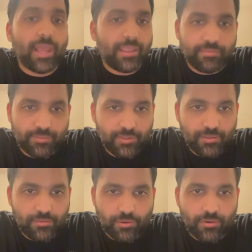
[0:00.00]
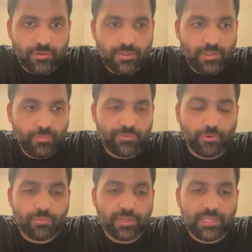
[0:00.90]
life, you know,
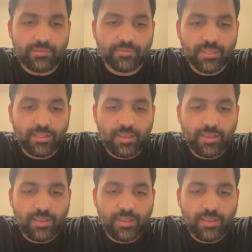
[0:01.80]
before we leave.